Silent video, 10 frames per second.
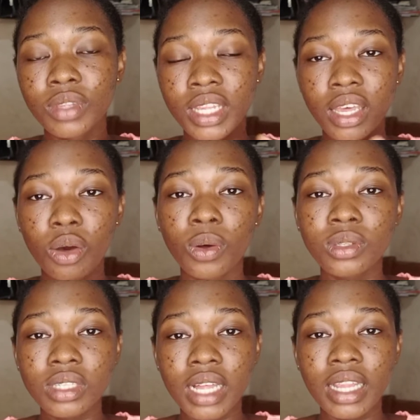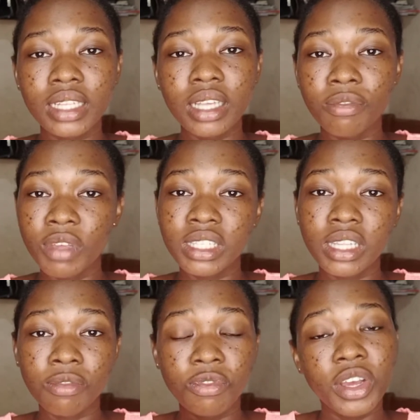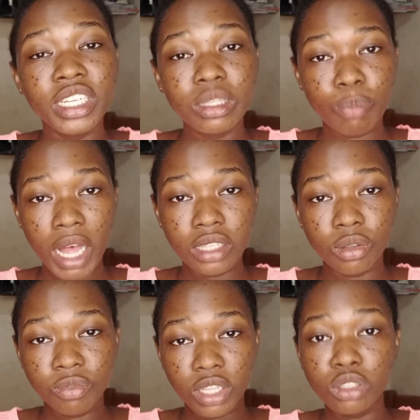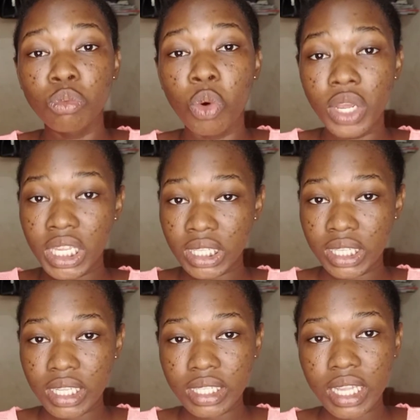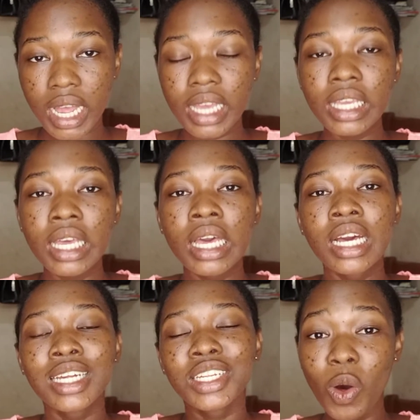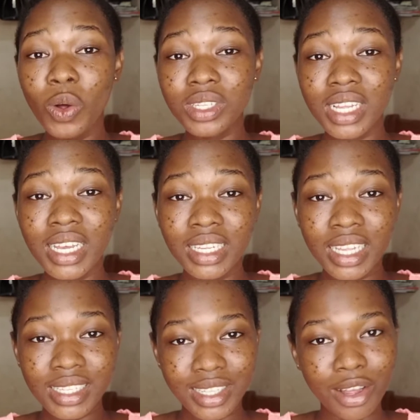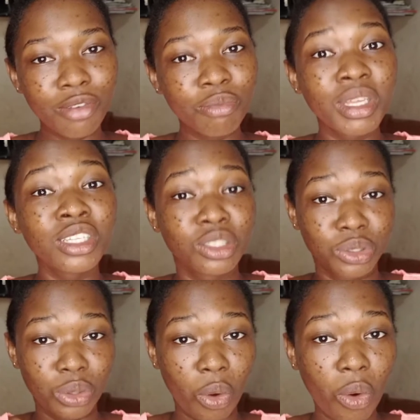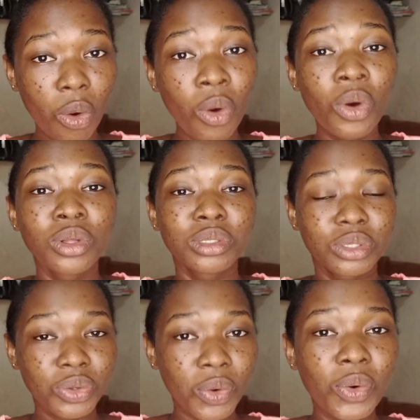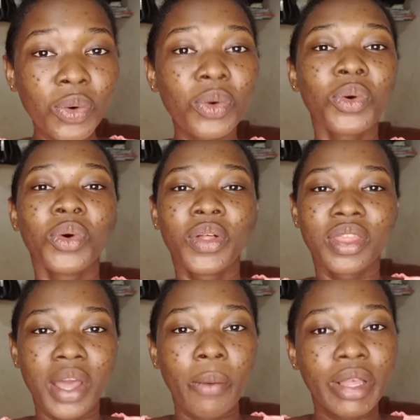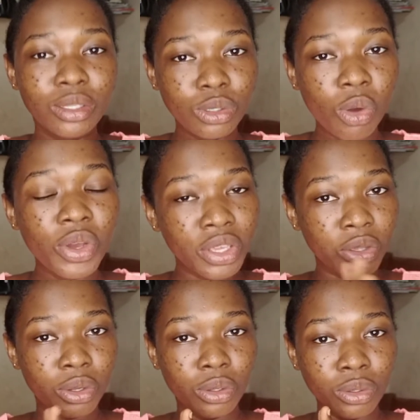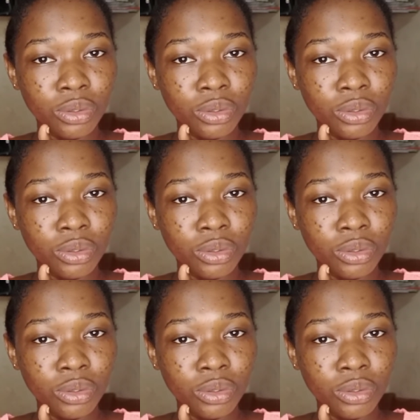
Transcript: the ulcer that affects the first part of the small intestine. Ulcer in itself means sore, so there is sore in your